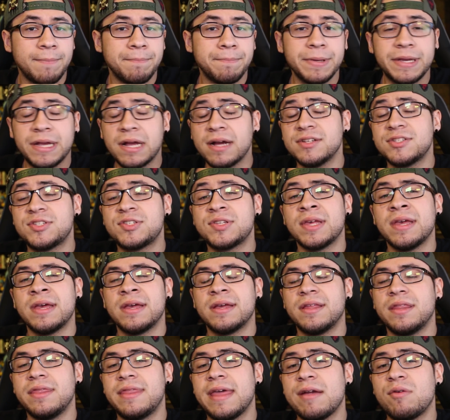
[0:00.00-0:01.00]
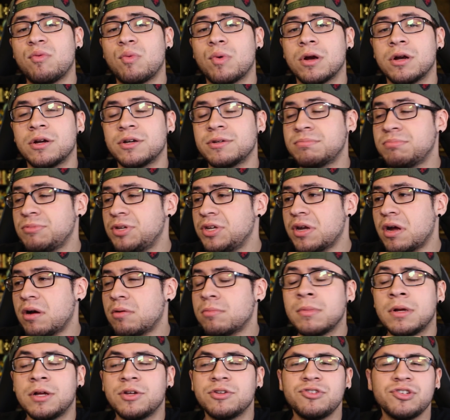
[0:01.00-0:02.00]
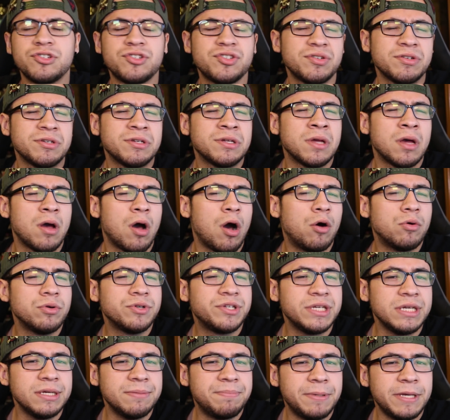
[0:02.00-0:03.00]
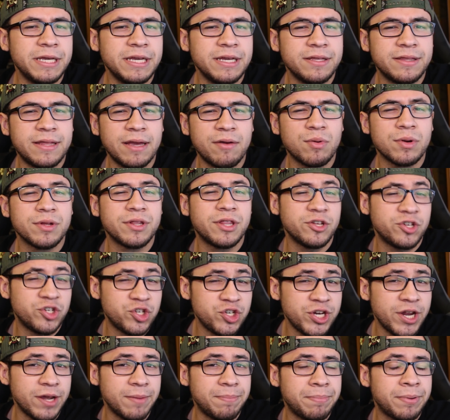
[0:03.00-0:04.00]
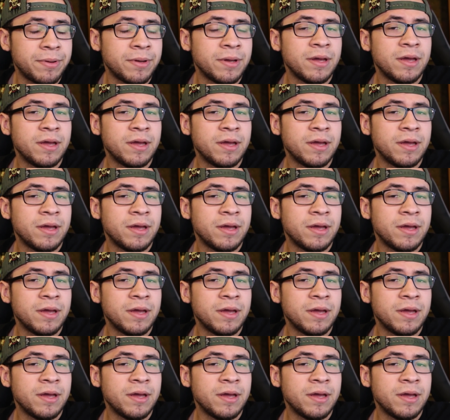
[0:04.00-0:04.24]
because they were, you know, just an OTP, they were the ship